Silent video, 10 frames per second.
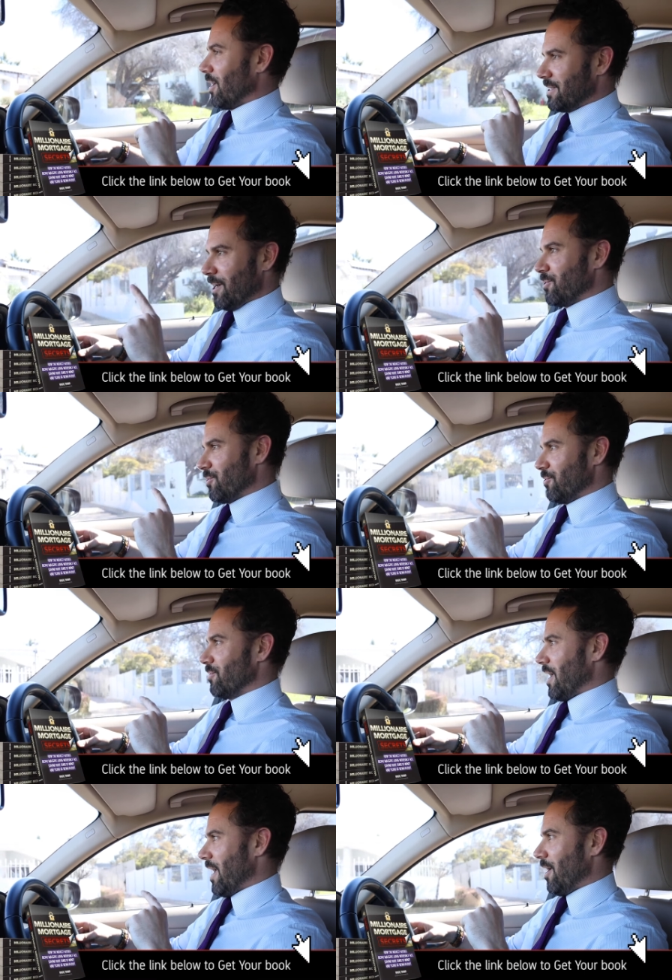I tell
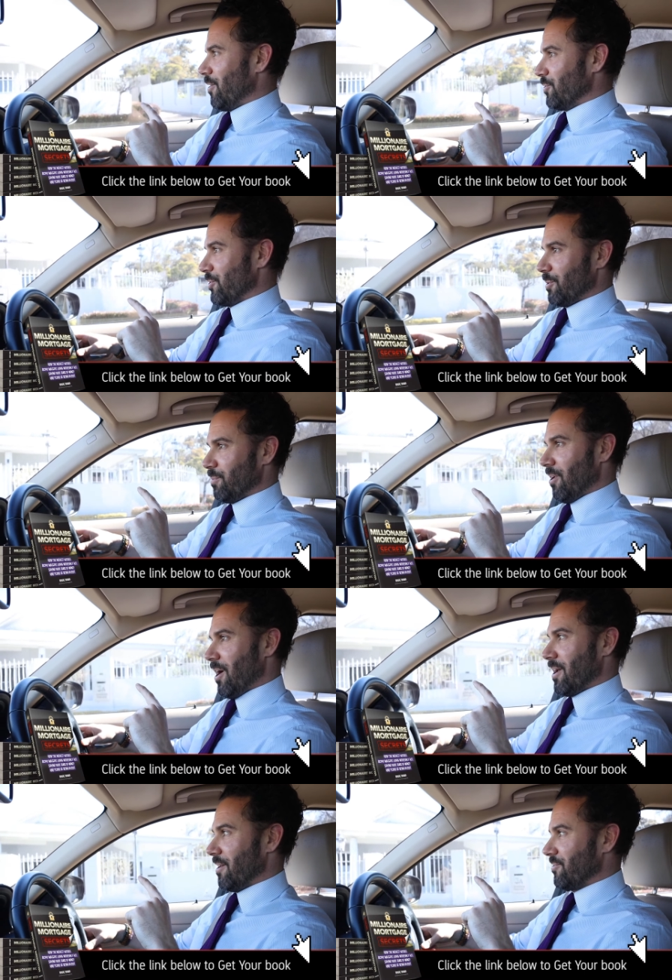you how you can
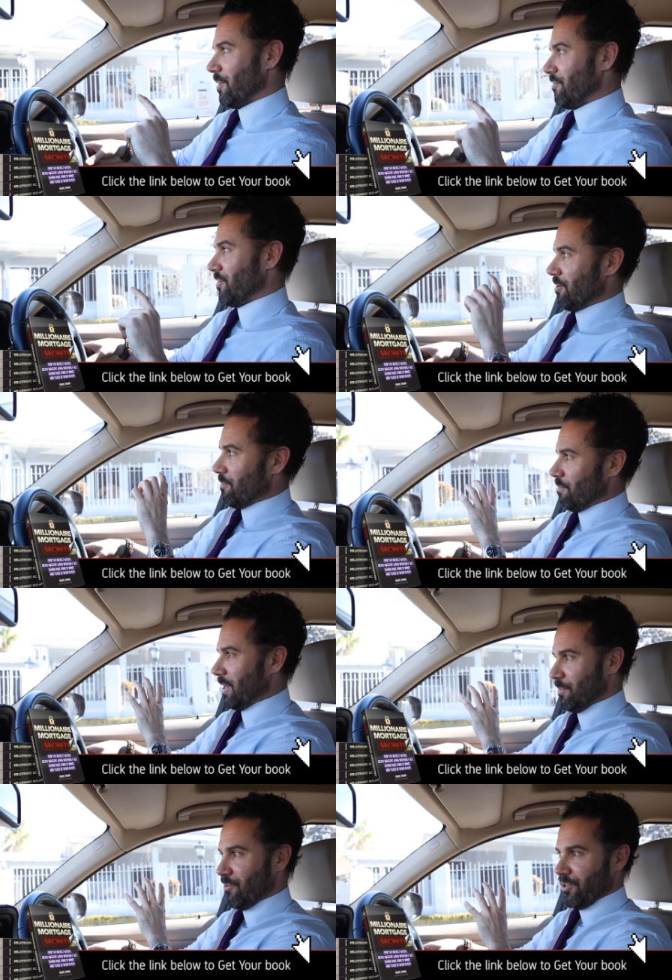apply some of the
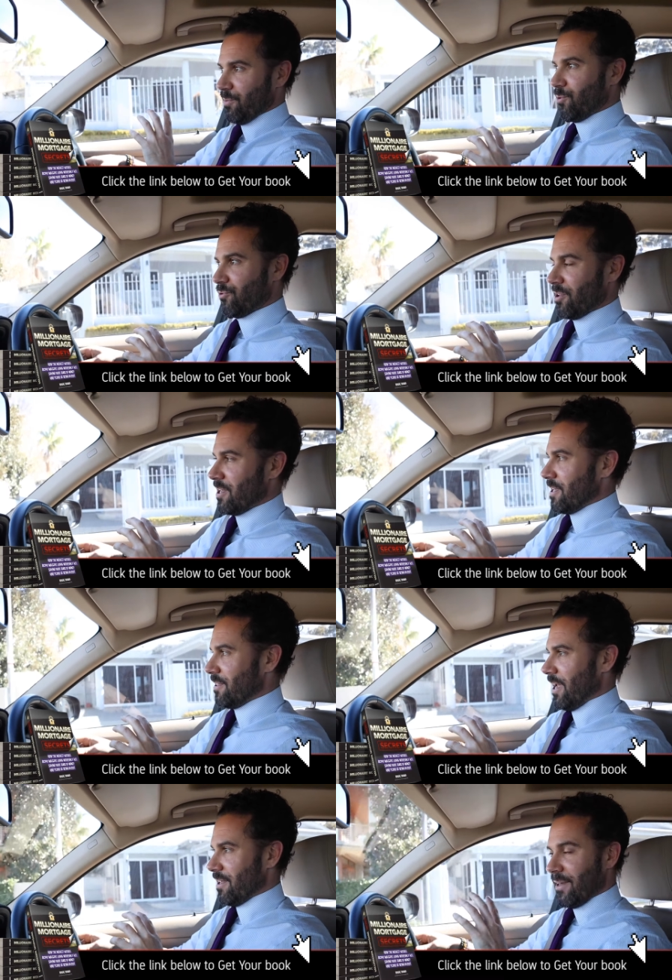money principles
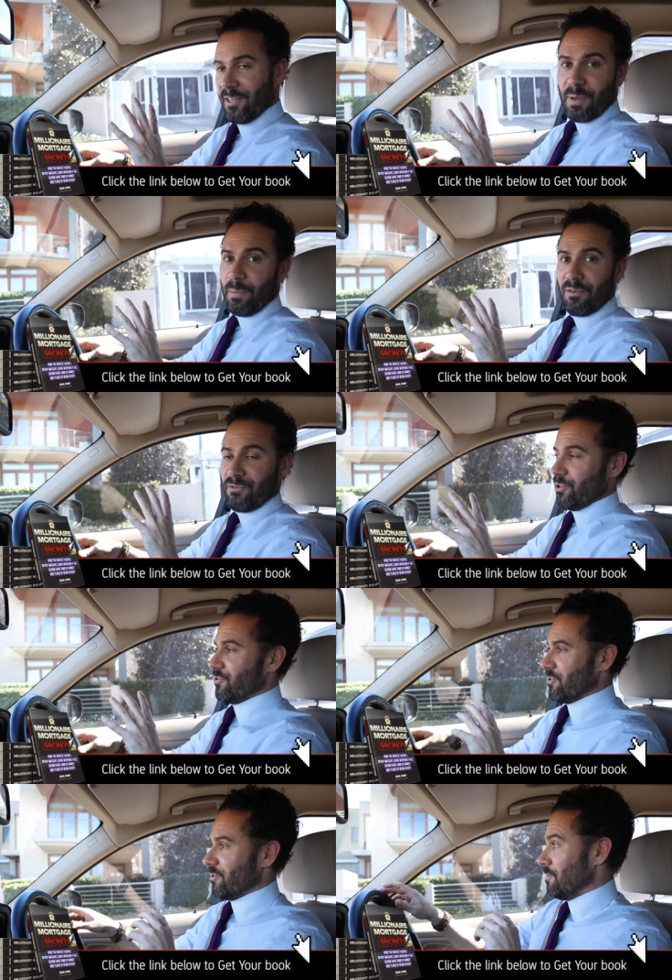that these people have
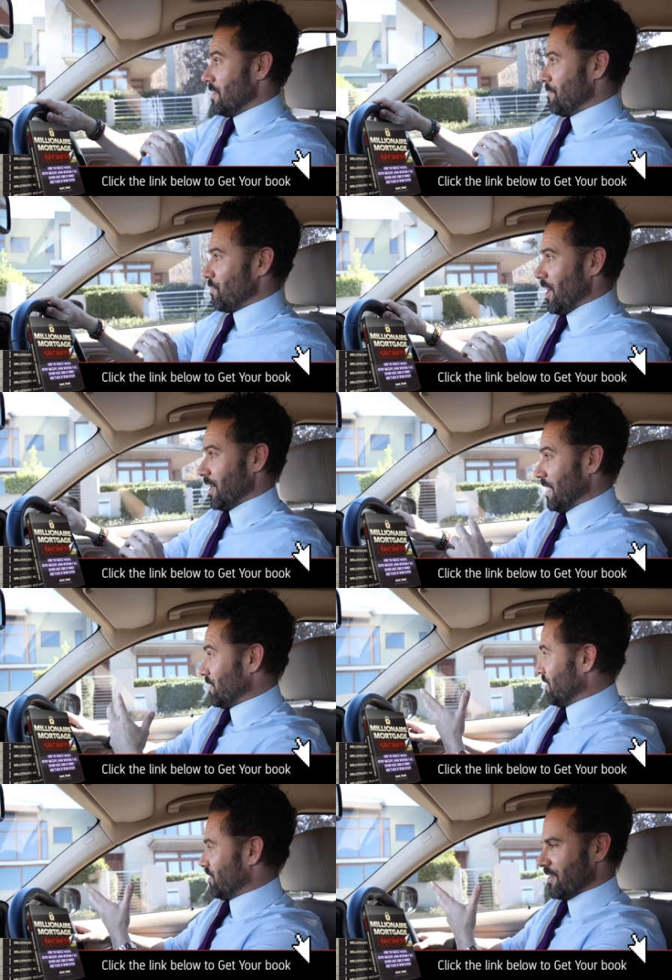used to uh, get
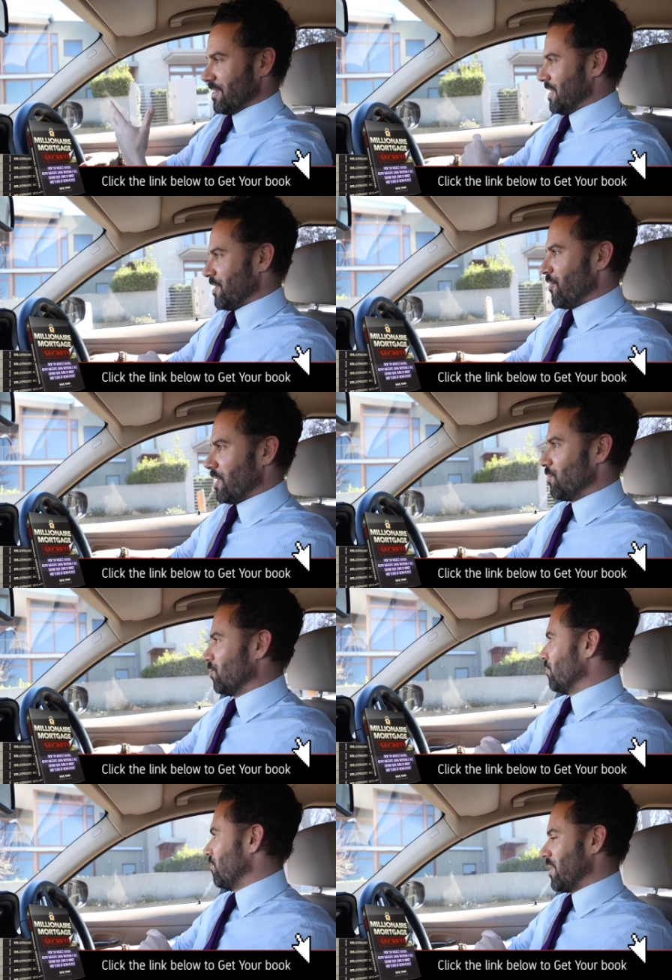into this, this
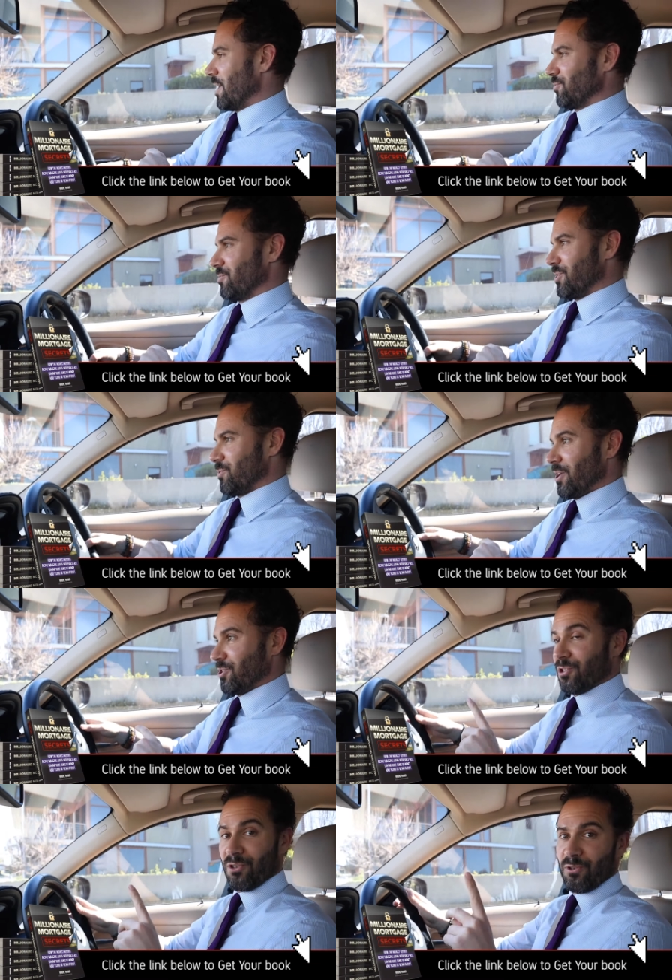incredible financial
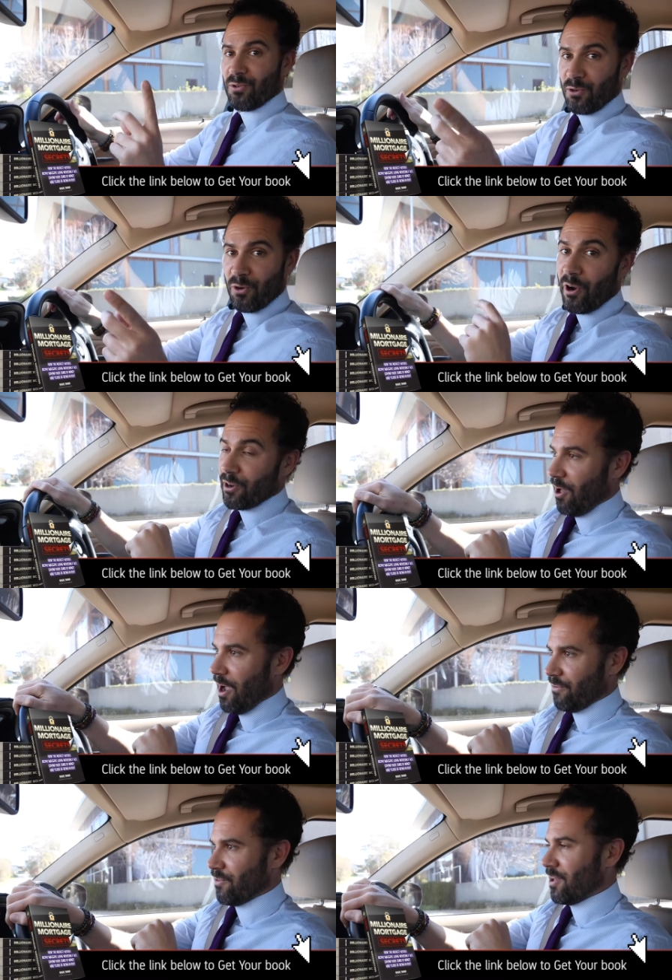situation to your own life.